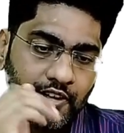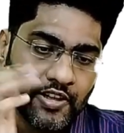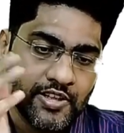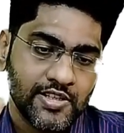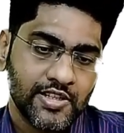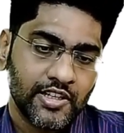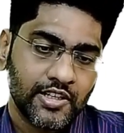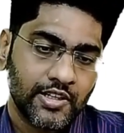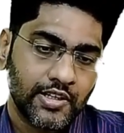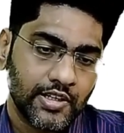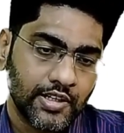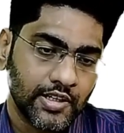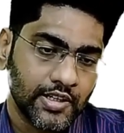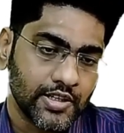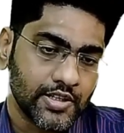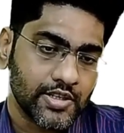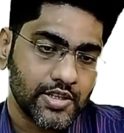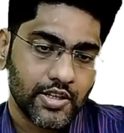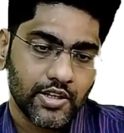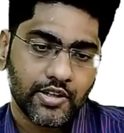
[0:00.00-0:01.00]
Is it
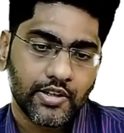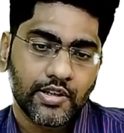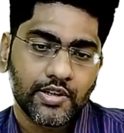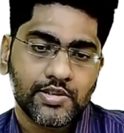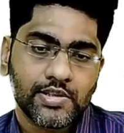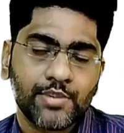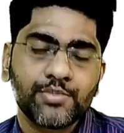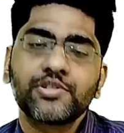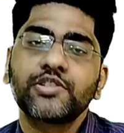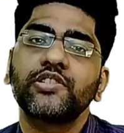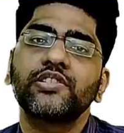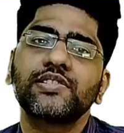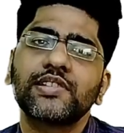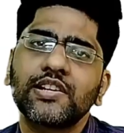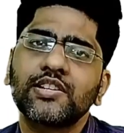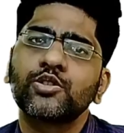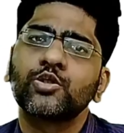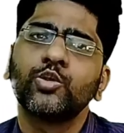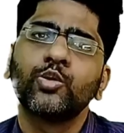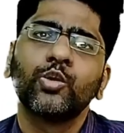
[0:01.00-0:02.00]
some stress
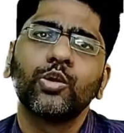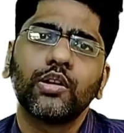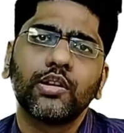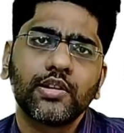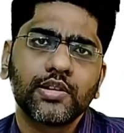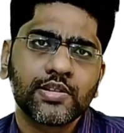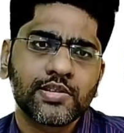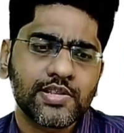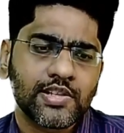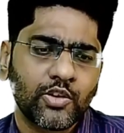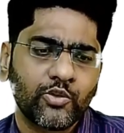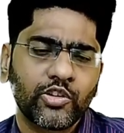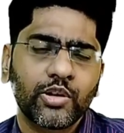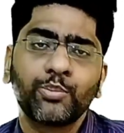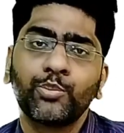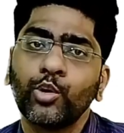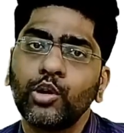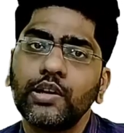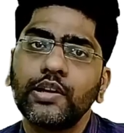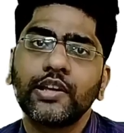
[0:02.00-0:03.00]
at school? Is
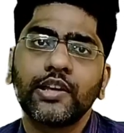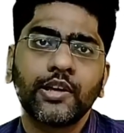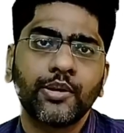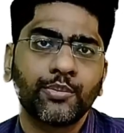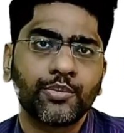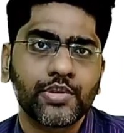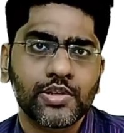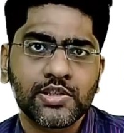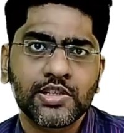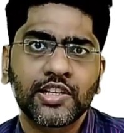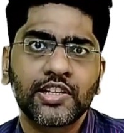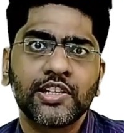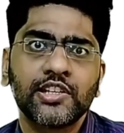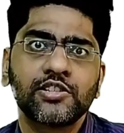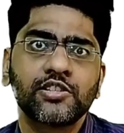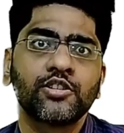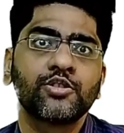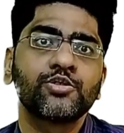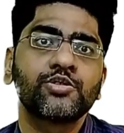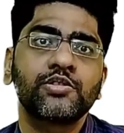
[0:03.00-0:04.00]
someone bullying him? Is the
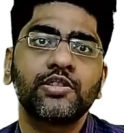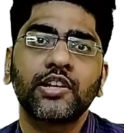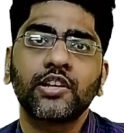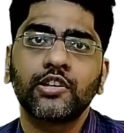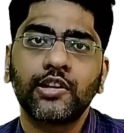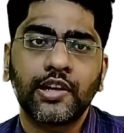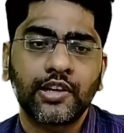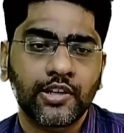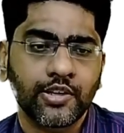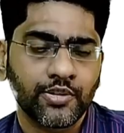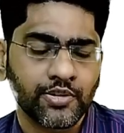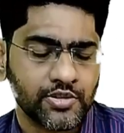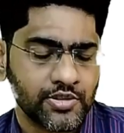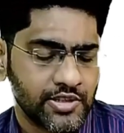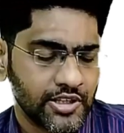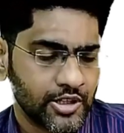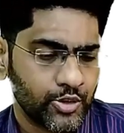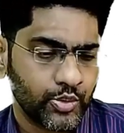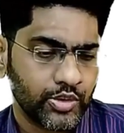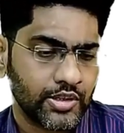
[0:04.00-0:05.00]
teacher too strict
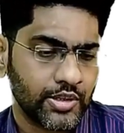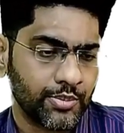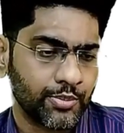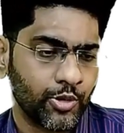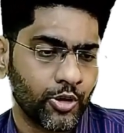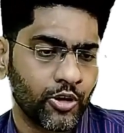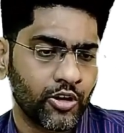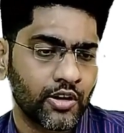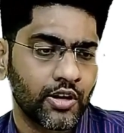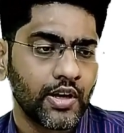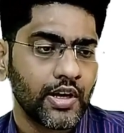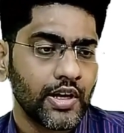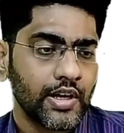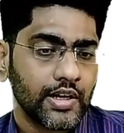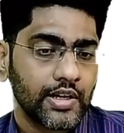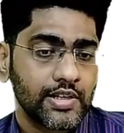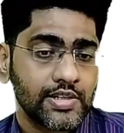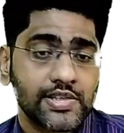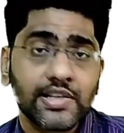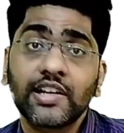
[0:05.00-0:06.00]
with him? Or
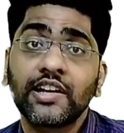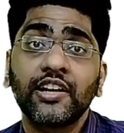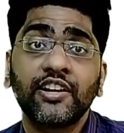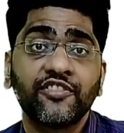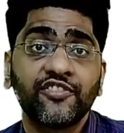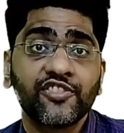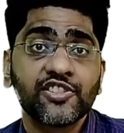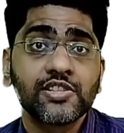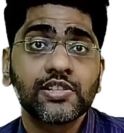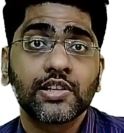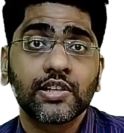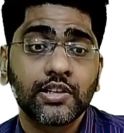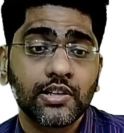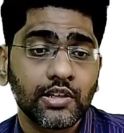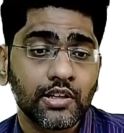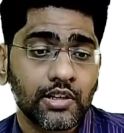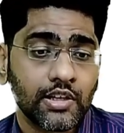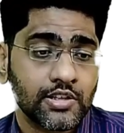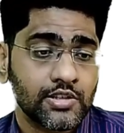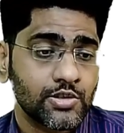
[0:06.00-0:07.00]
is there any
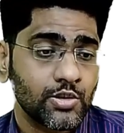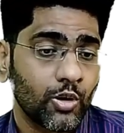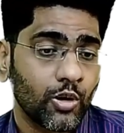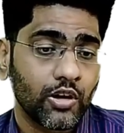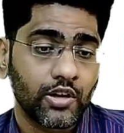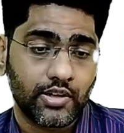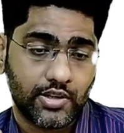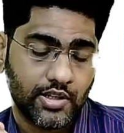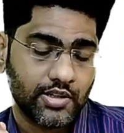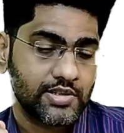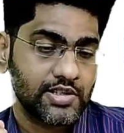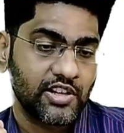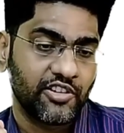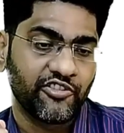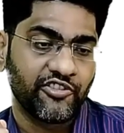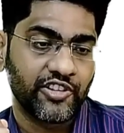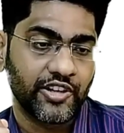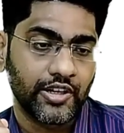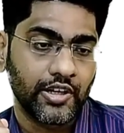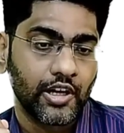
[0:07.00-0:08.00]
physical assault
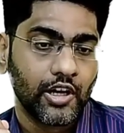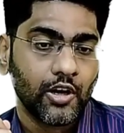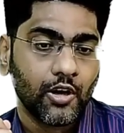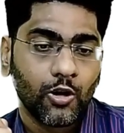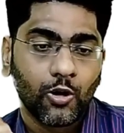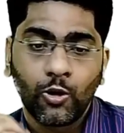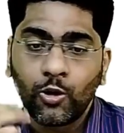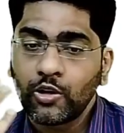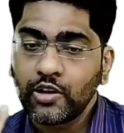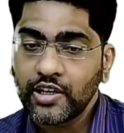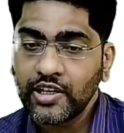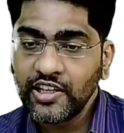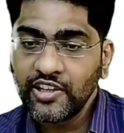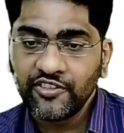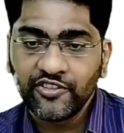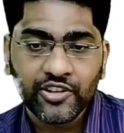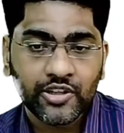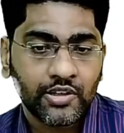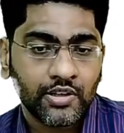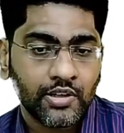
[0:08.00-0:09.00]
somewhere? Or
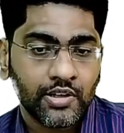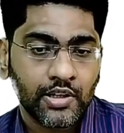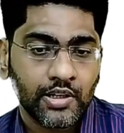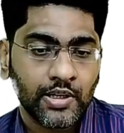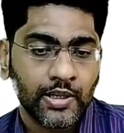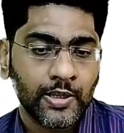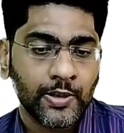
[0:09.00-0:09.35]
even